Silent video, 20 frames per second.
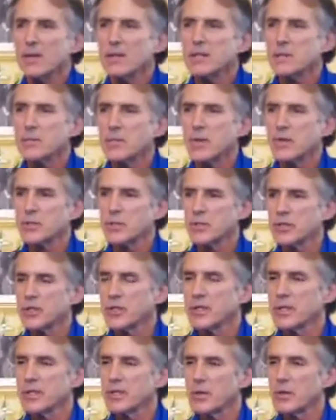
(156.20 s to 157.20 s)

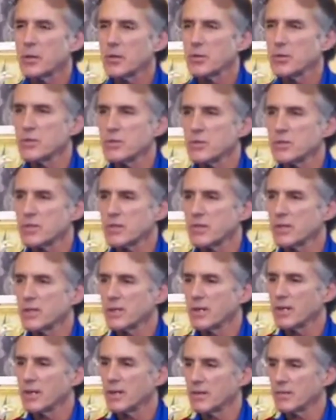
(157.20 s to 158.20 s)
especially those
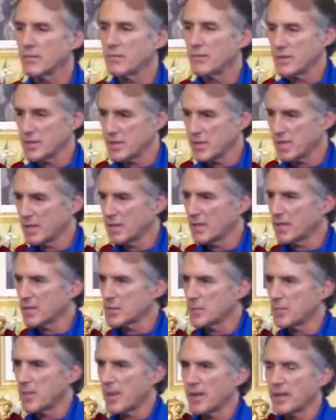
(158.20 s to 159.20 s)
visiting the
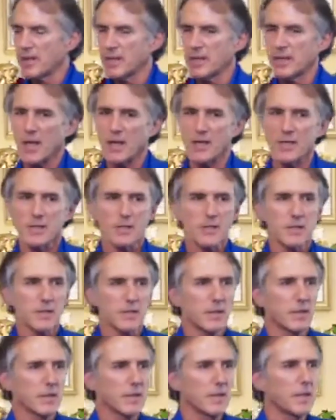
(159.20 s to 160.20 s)
Expanding Light
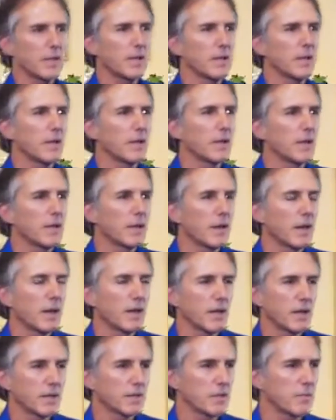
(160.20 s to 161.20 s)

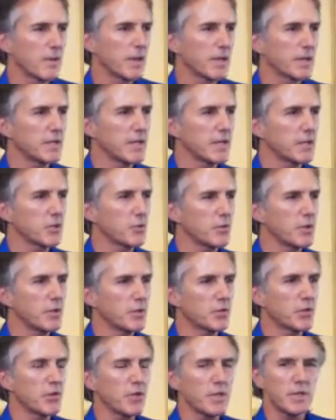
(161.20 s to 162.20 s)
at the meditation
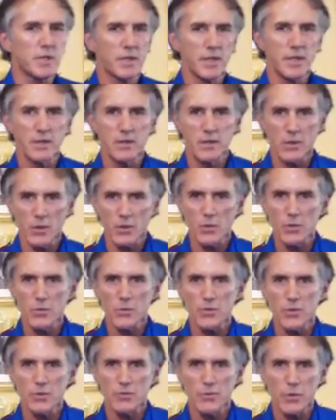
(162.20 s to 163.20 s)
retreat and
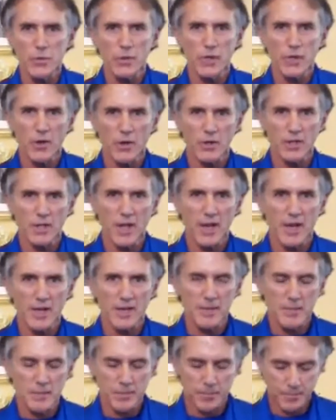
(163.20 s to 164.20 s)
those viewing
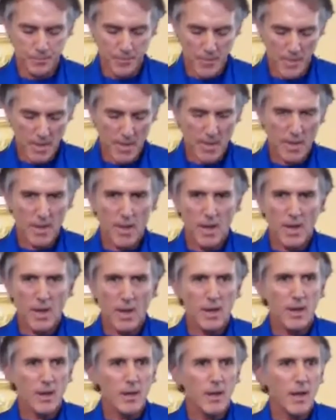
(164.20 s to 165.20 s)
online.
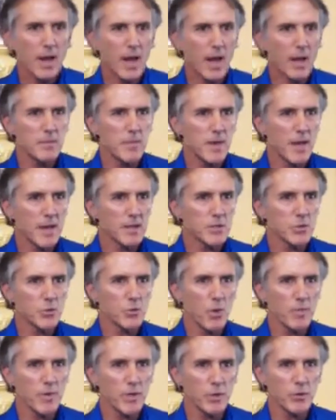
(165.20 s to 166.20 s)
I'm
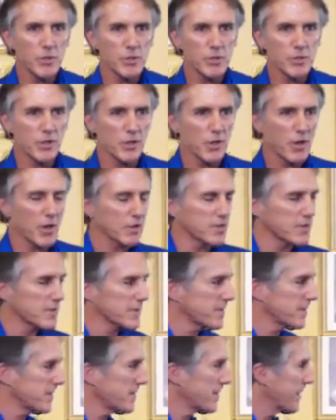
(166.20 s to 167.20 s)
Nayaswami
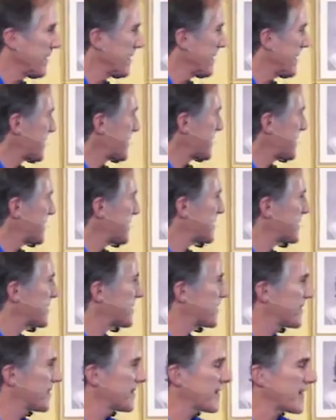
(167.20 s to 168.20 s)
Krishnadas, and this
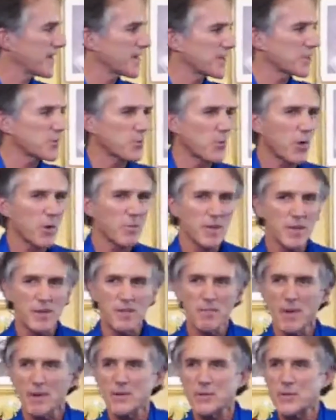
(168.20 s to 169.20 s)
is
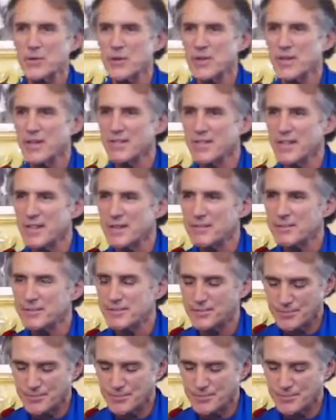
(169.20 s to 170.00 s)
Nayaswami Mantra Devi.